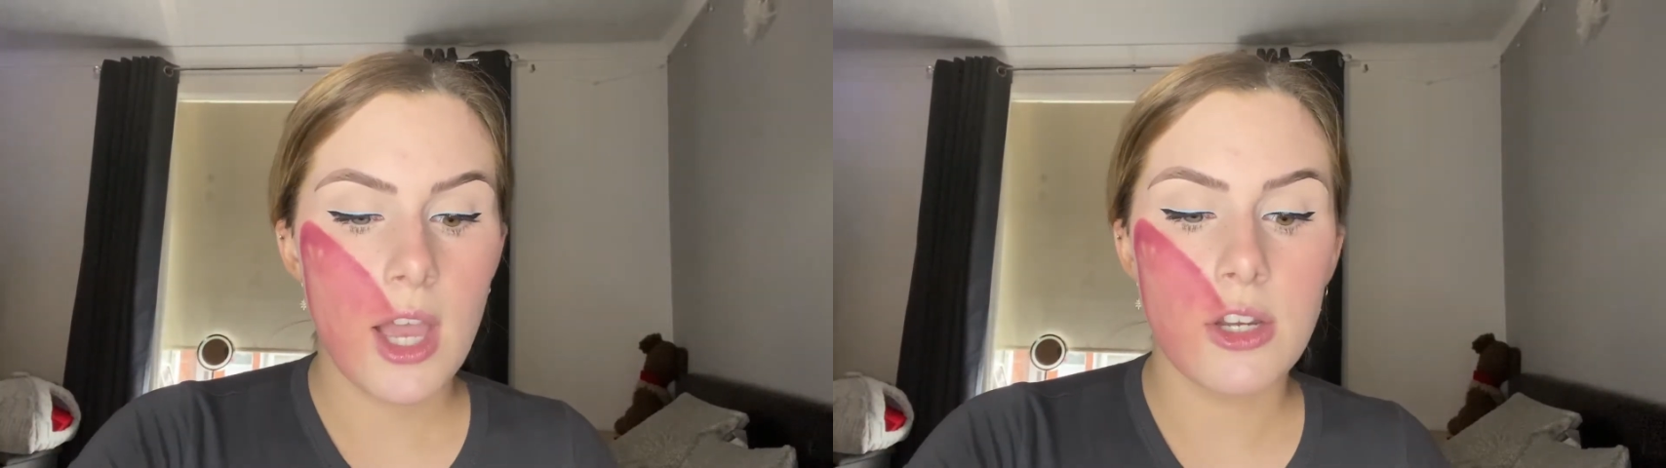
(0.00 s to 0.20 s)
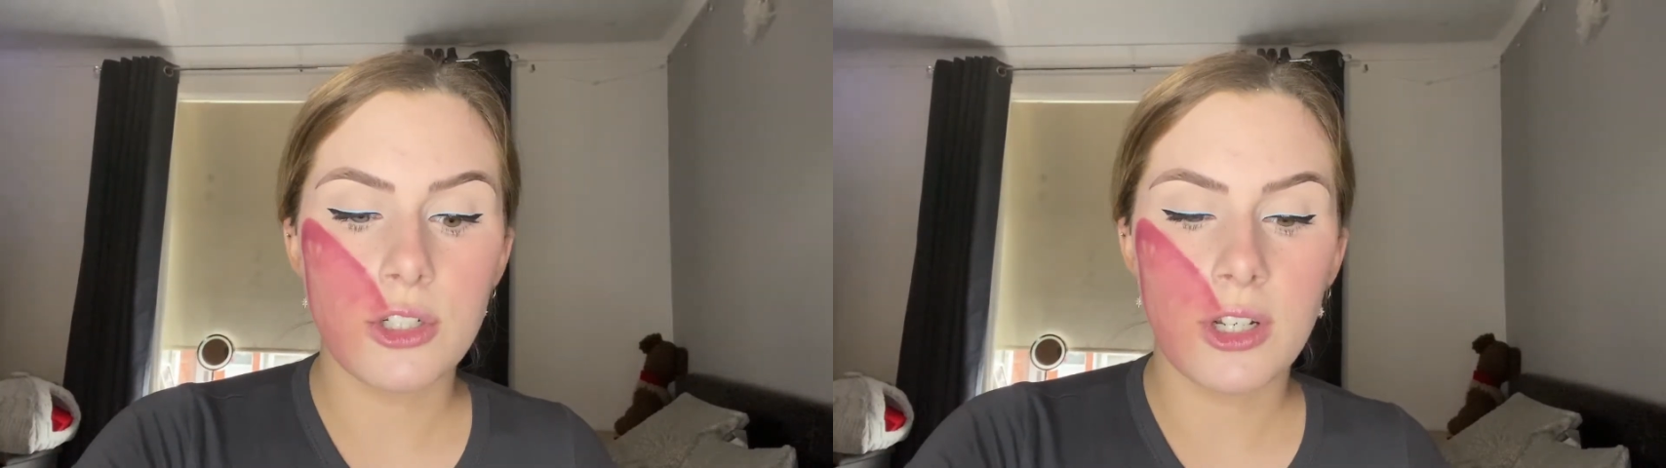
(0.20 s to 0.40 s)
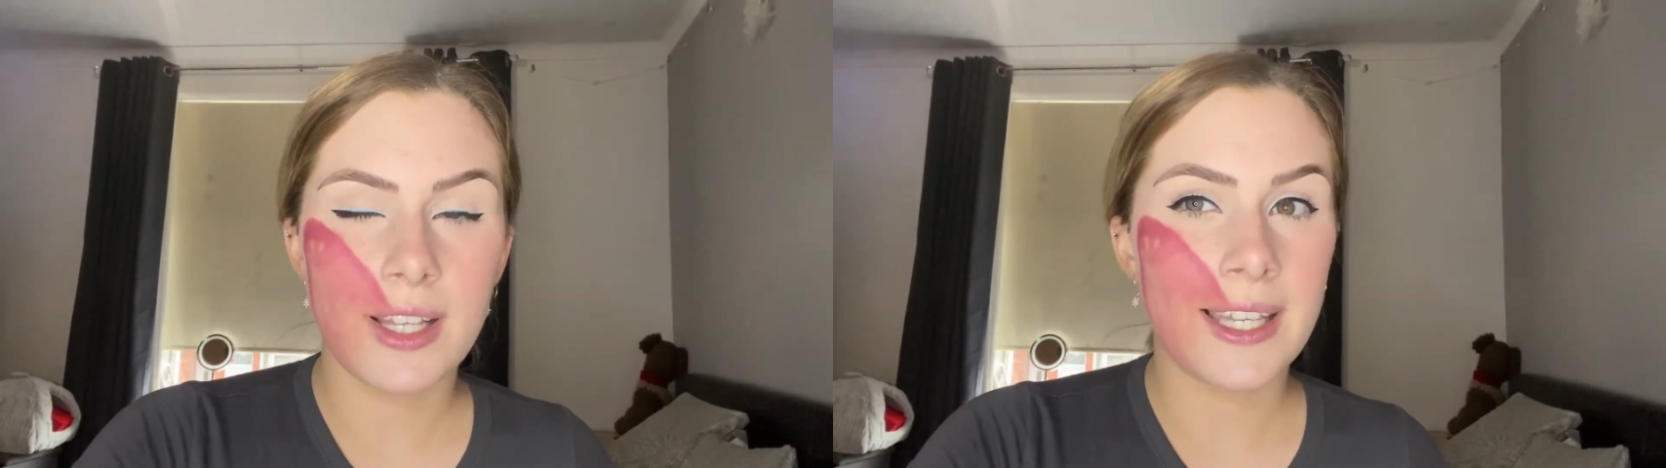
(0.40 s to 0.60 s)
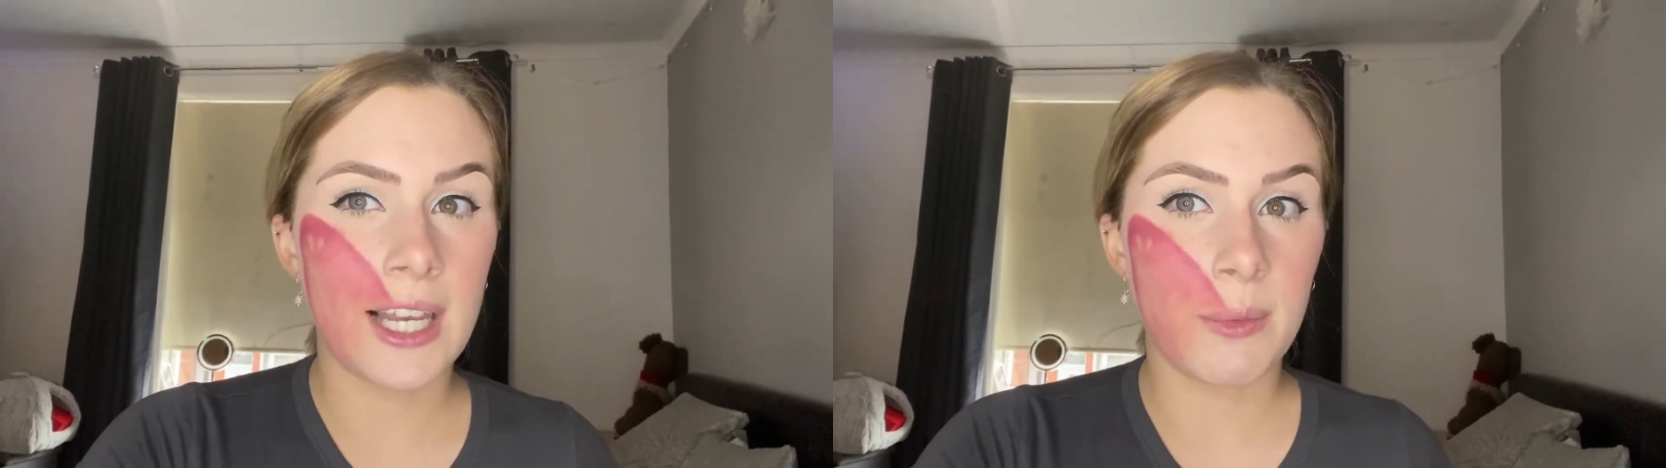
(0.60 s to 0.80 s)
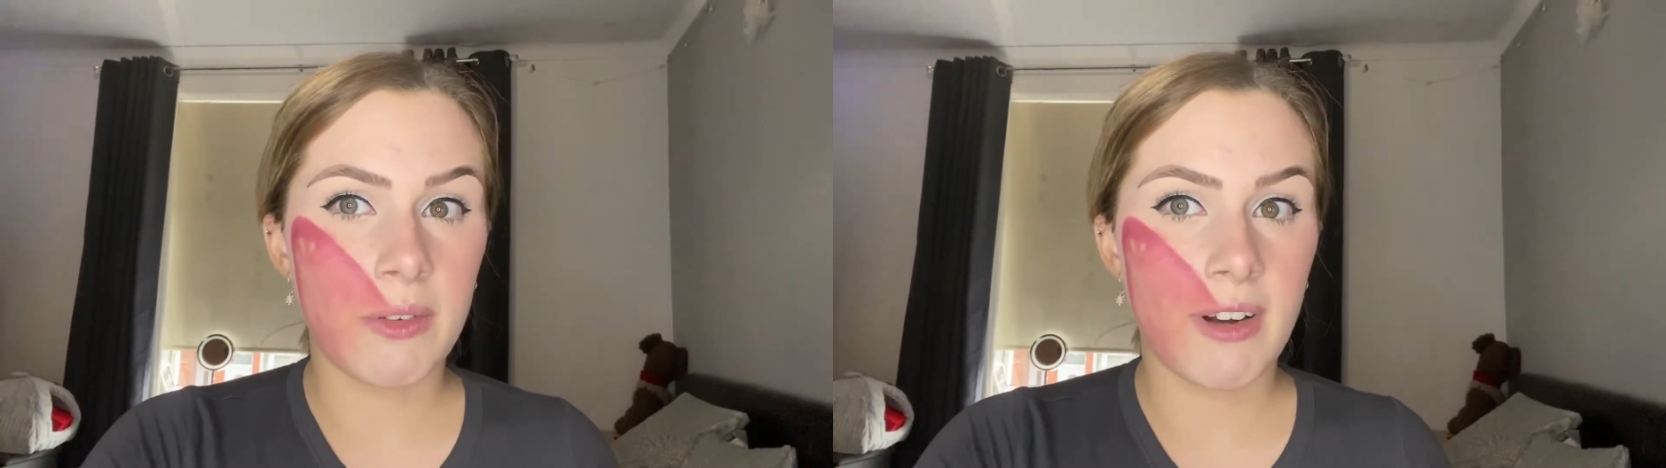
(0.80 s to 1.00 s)
and do like
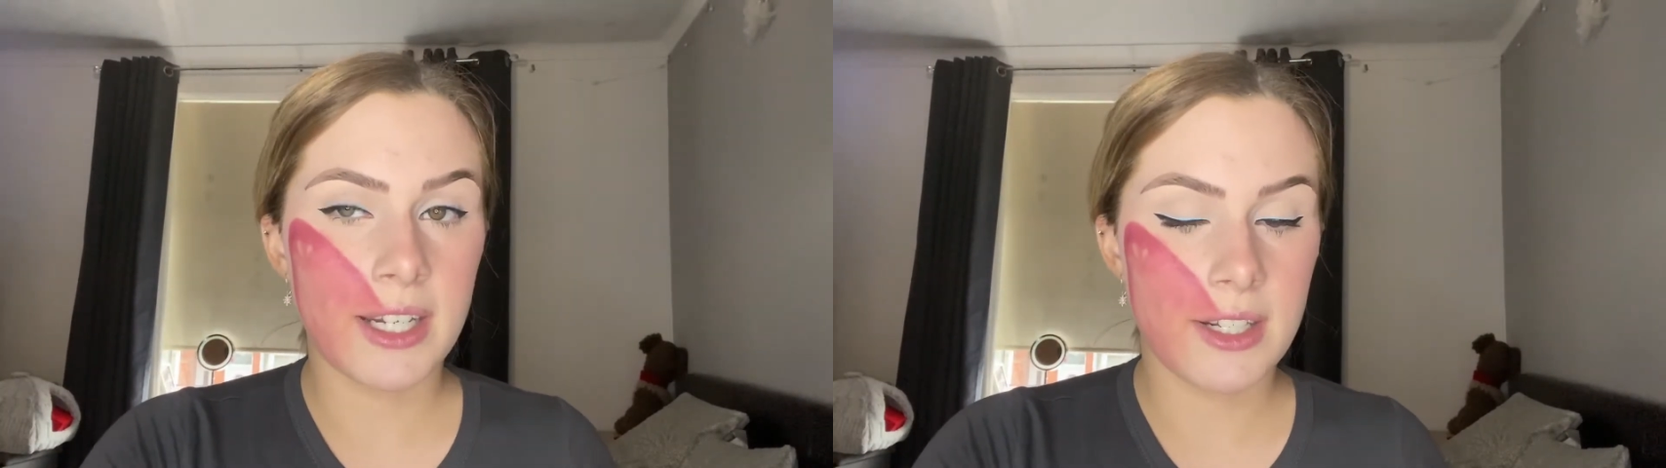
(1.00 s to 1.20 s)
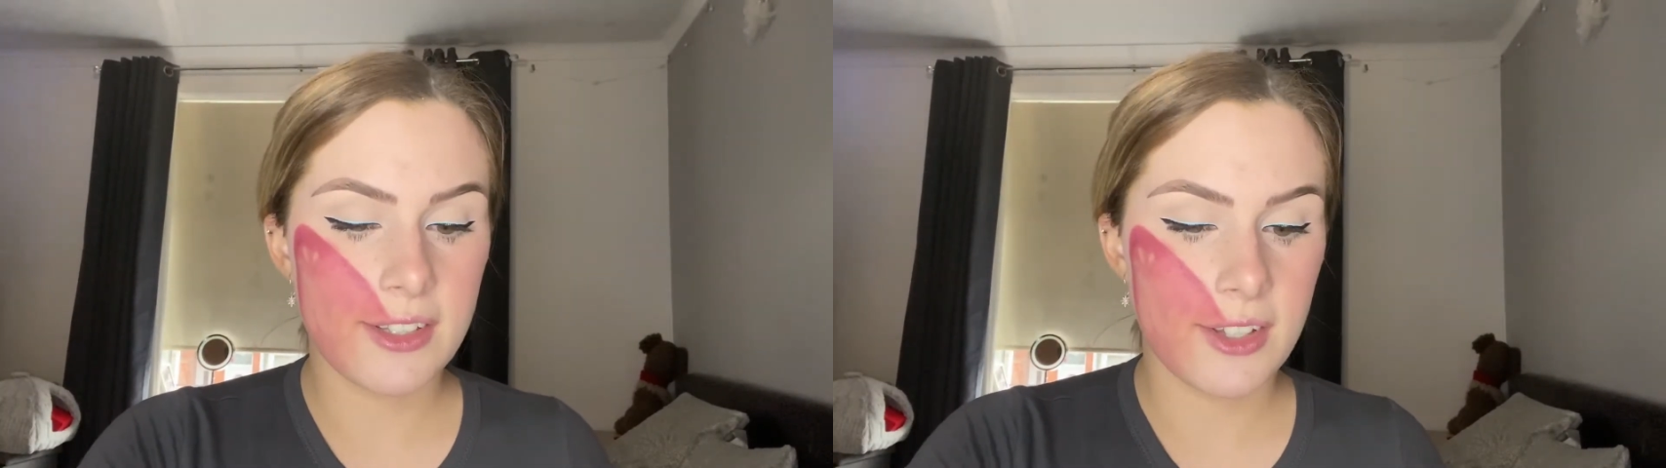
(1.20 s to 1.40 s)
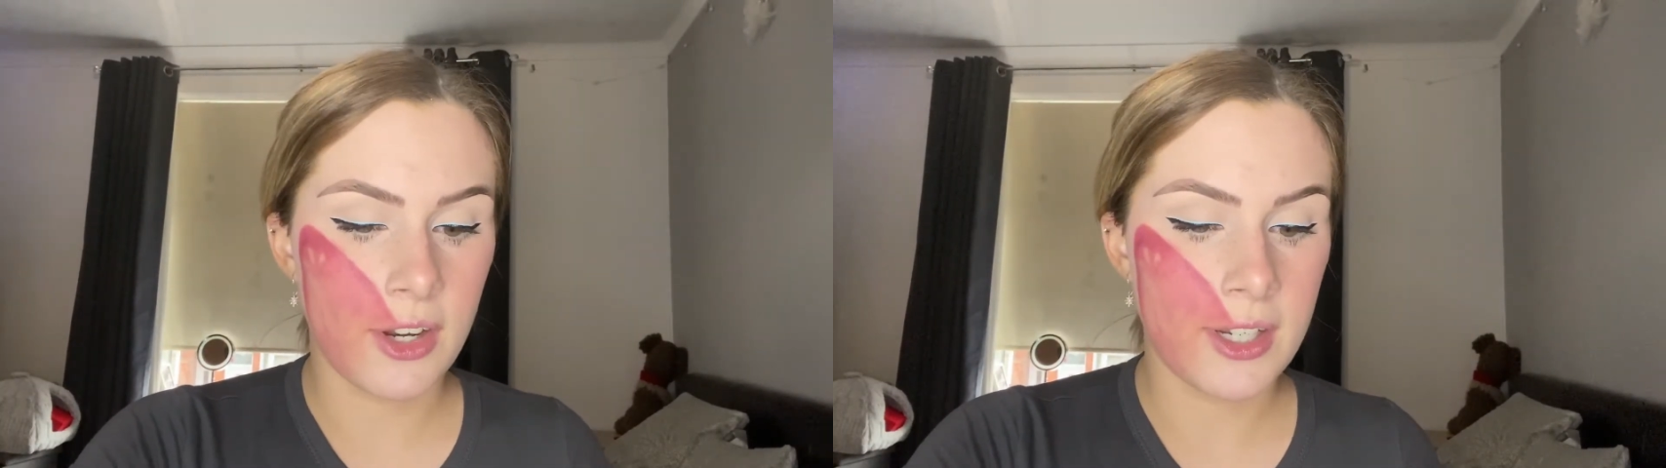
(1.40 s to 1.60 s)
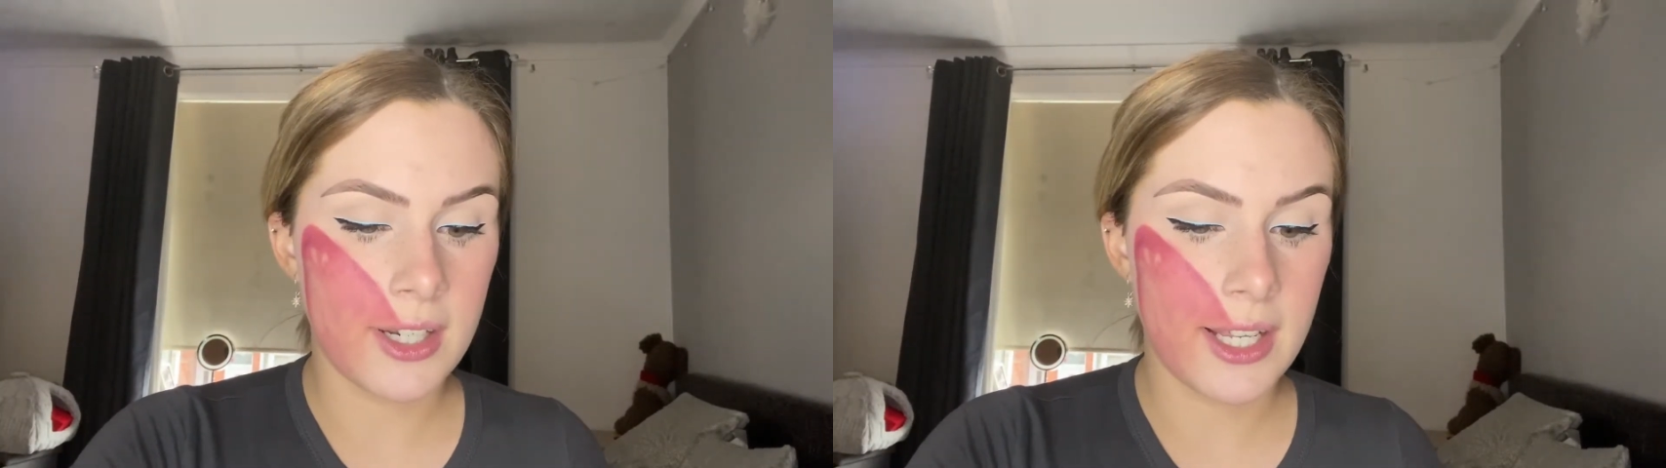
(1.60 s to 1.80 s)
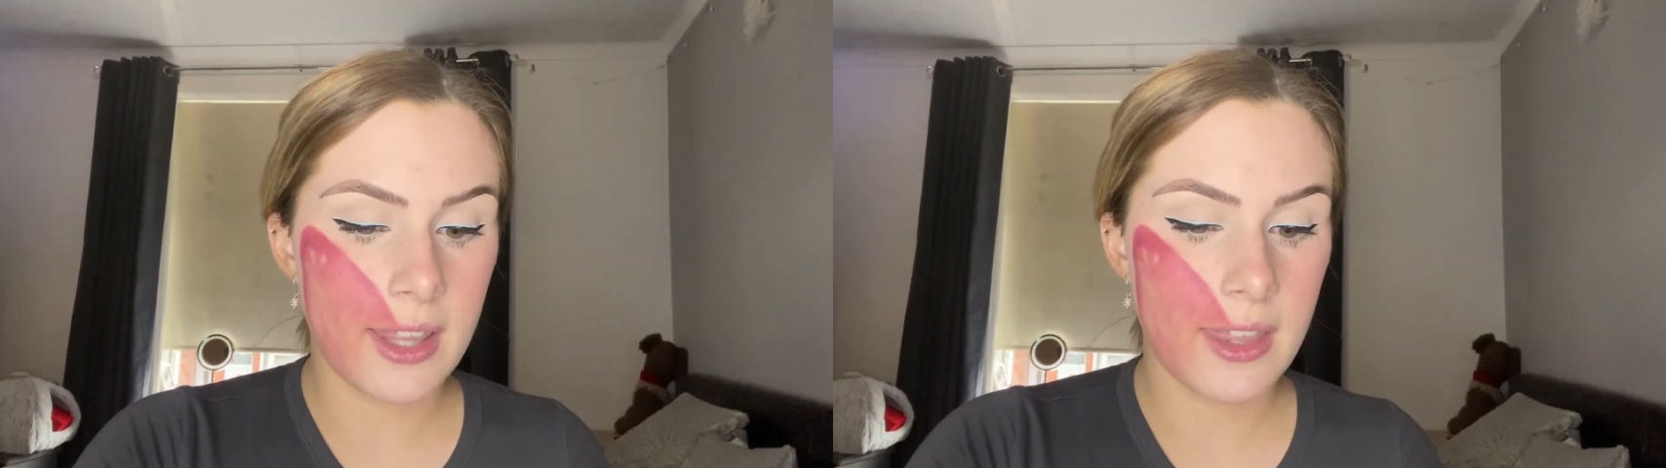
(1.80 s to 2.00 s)
yellowy redness
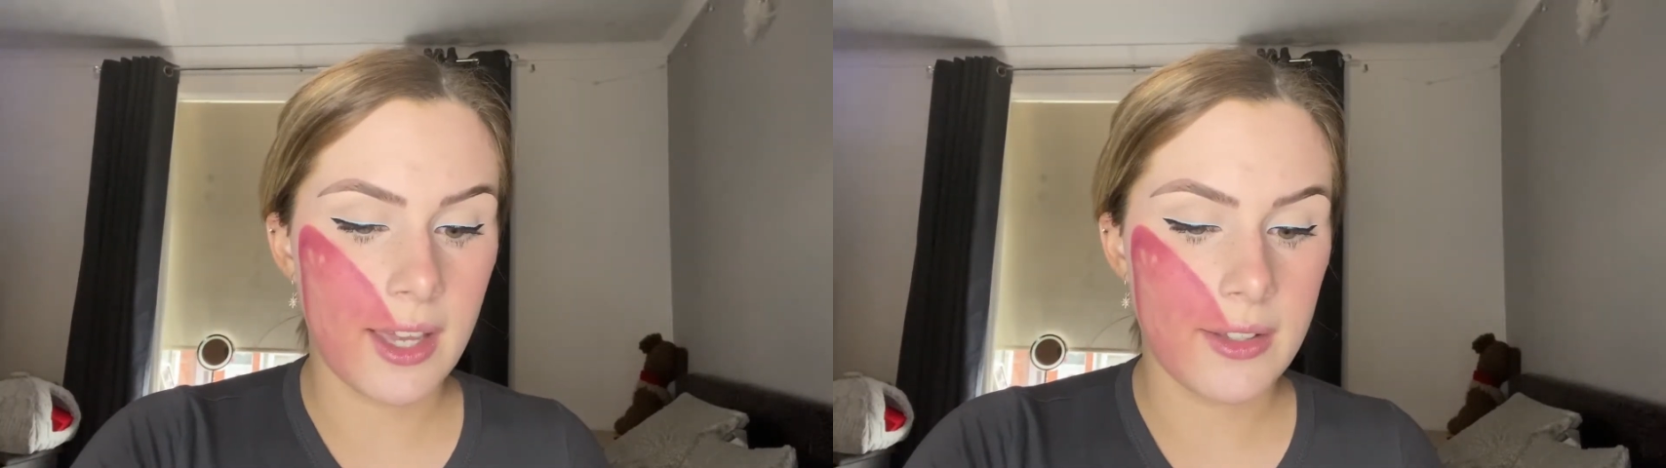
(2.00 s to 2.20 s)
underneath it.